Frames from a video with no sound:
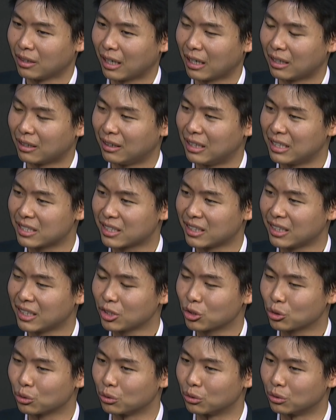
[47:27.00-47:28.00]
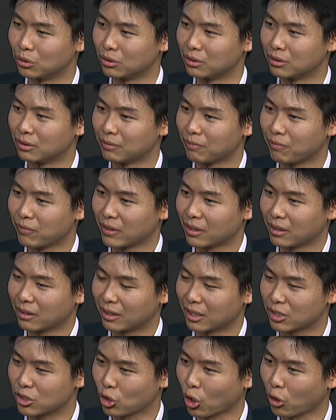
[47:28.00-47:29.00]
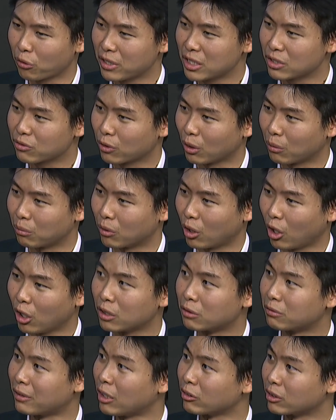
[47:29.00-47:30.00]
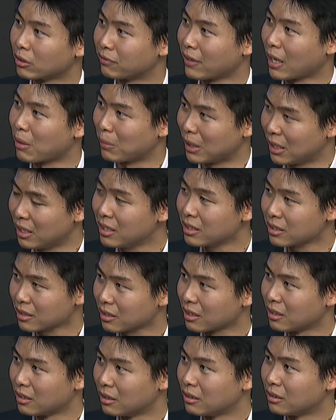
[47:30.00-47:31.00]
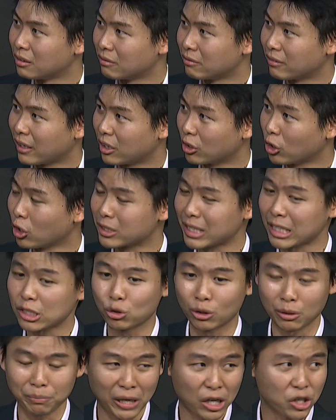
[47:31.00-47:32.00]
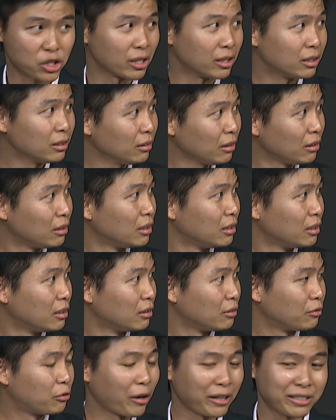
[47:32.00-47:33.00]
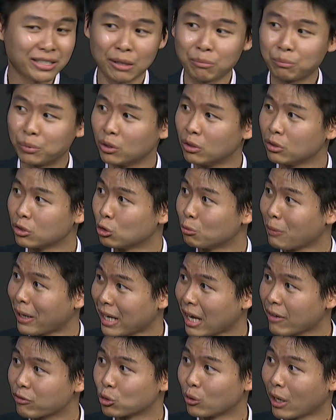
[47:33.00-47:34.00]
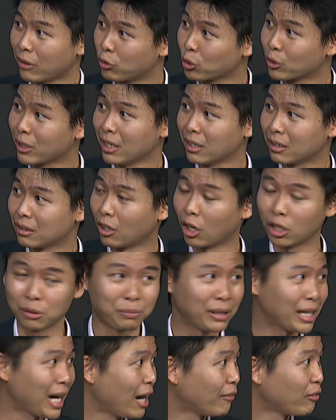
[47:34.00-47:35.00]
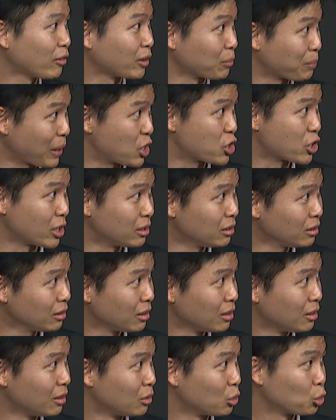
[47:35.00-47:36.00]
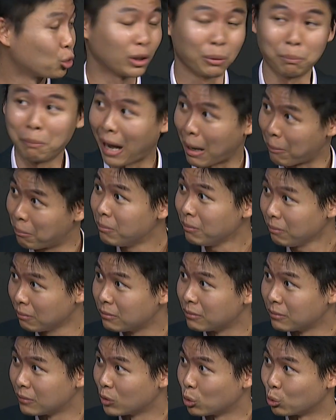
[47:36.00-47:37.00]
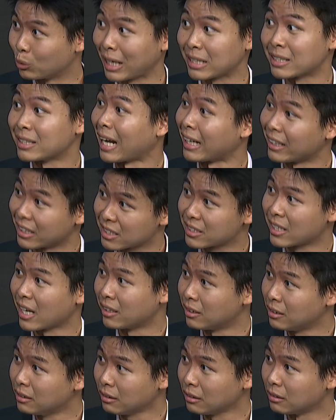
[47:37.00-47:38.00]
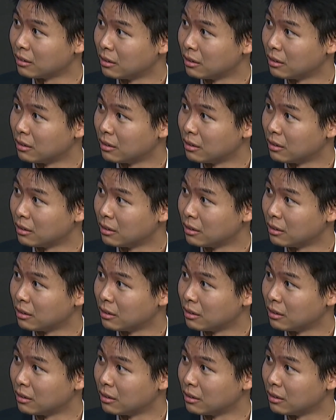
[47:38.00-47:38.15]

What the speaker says: and listening to the stories from all around the families, right? Not just to the patient. For example, you might have to advocate on behalf of the patient to the mom who doesn't understand.